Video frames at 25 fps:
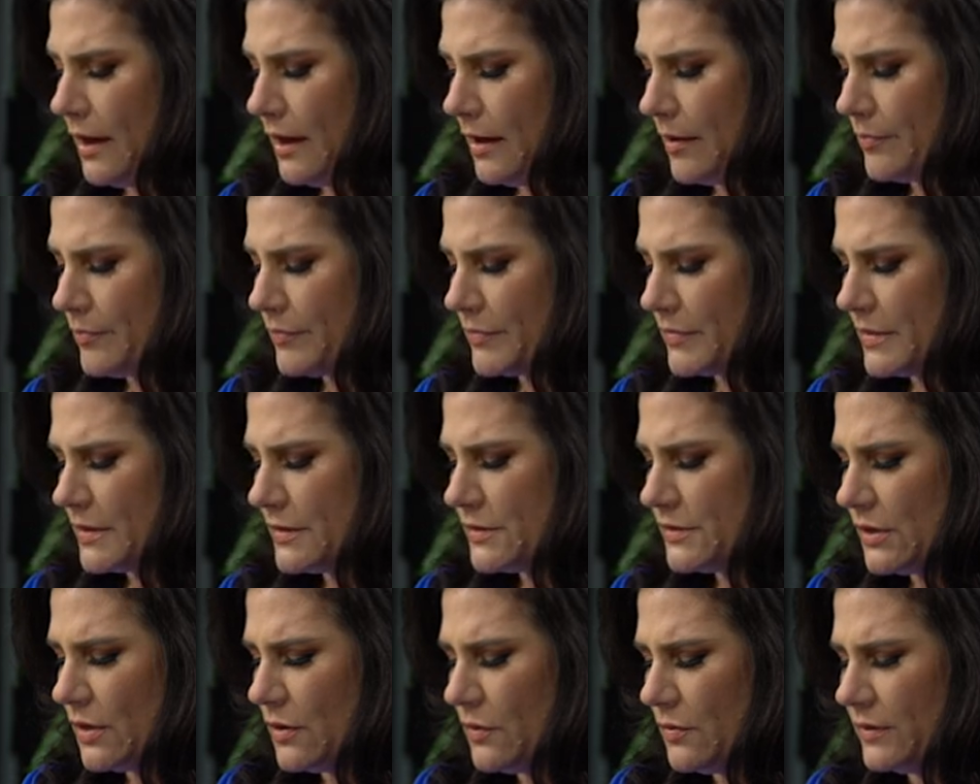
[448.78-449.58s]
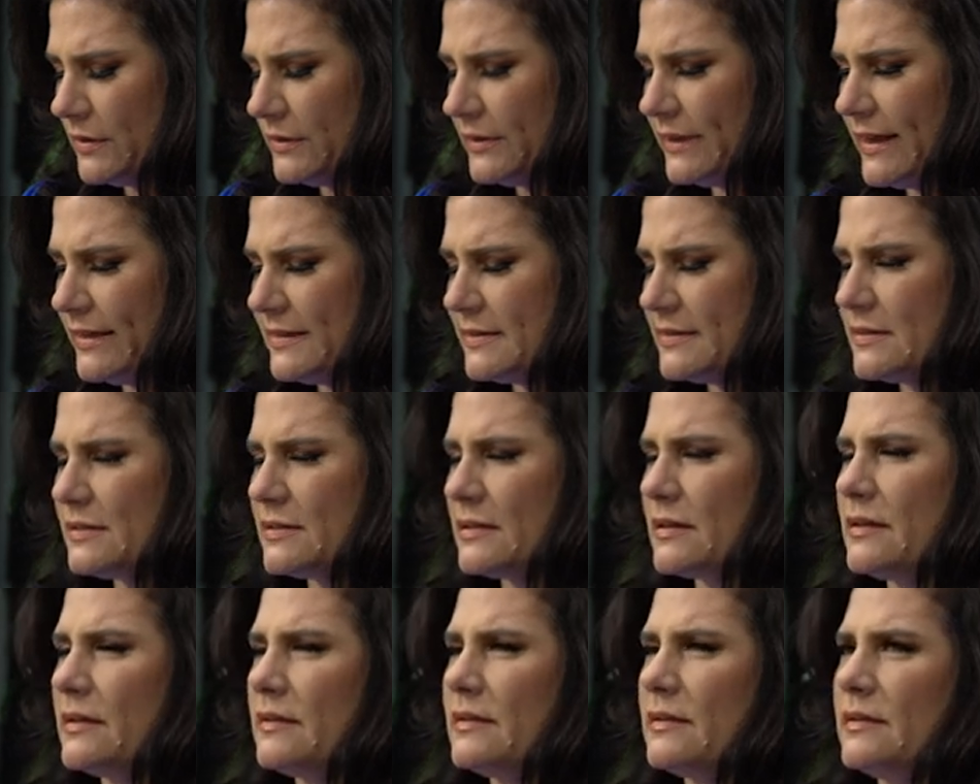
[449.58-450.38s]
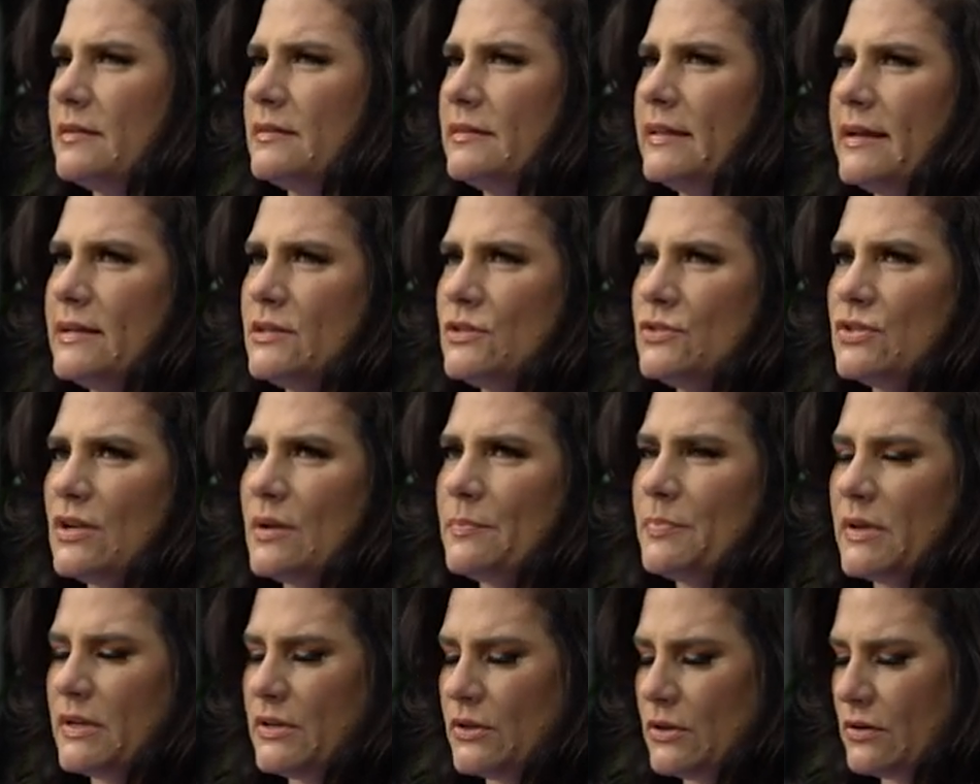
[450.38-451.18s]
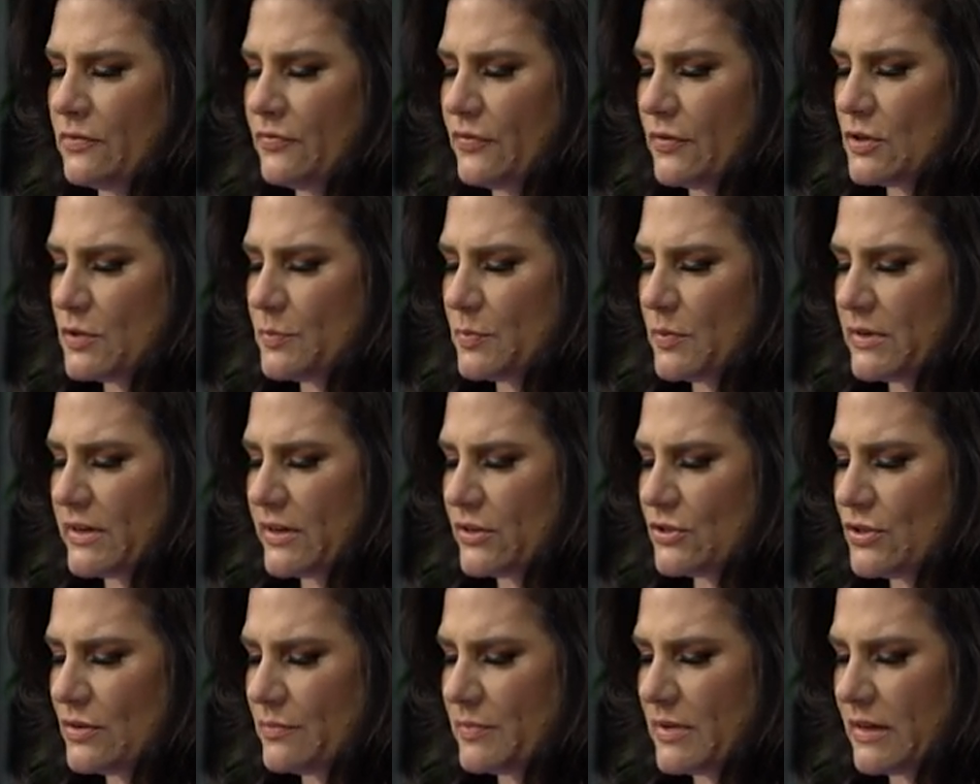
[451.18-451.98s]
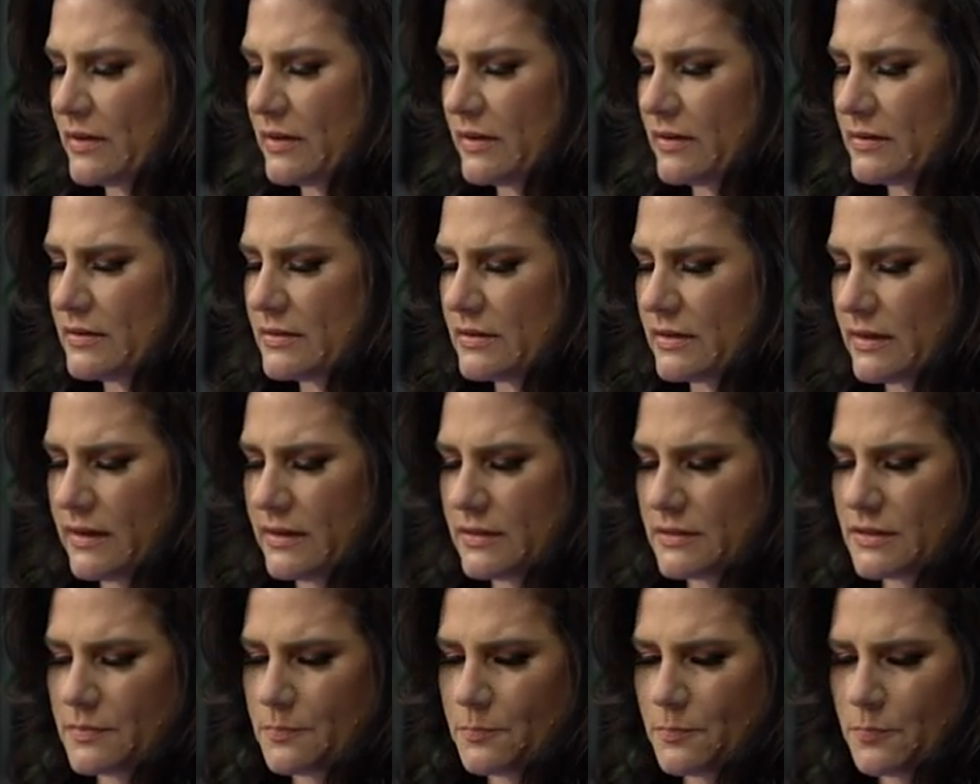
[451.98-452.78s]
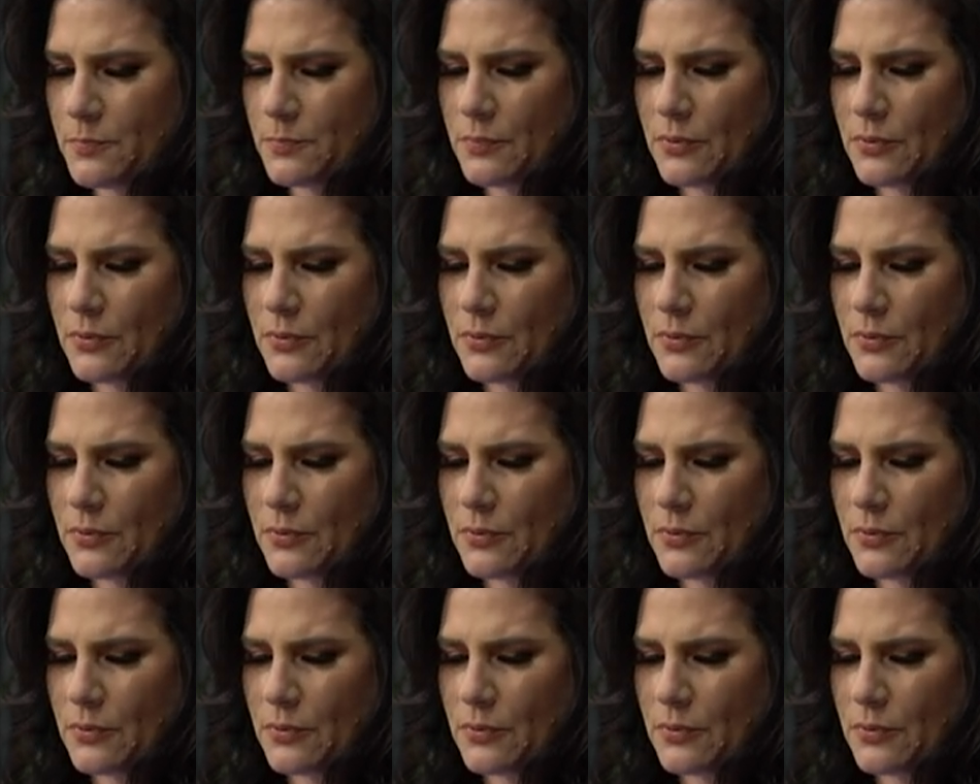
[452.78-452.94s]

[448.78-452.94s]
So let's jump into your first prediction, because it's